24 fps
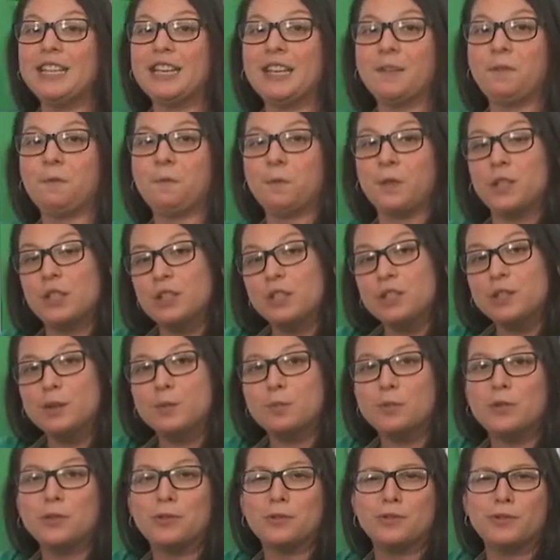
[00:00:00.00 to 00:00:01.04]
can feel
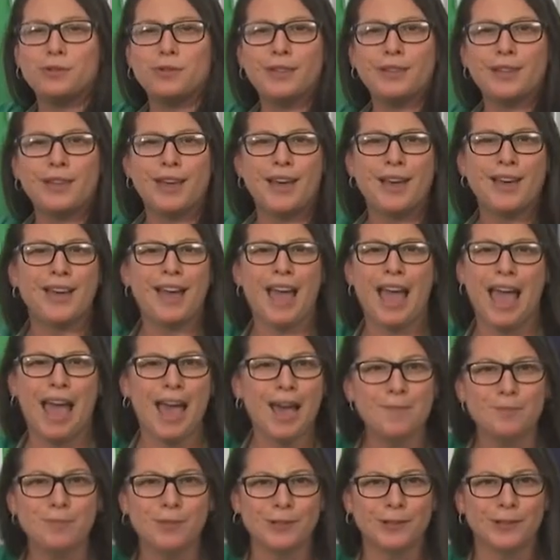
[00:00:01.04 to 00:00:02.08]
smooth,
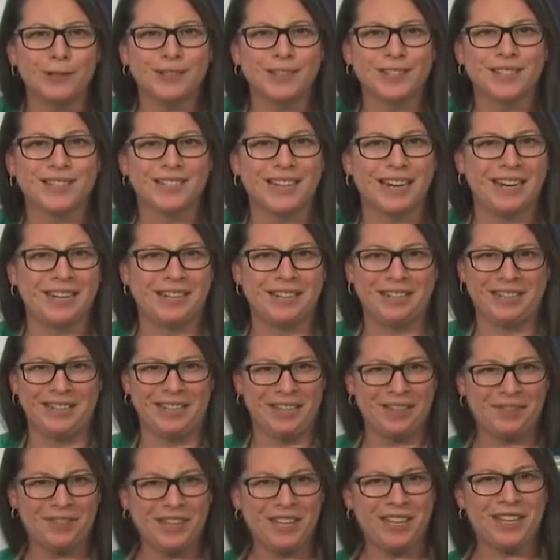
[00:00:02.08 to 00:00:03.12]
apples, and
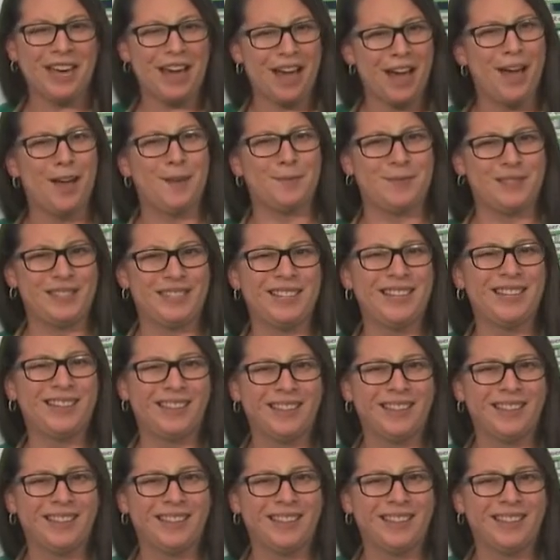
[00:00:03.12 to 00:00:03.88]
even cups.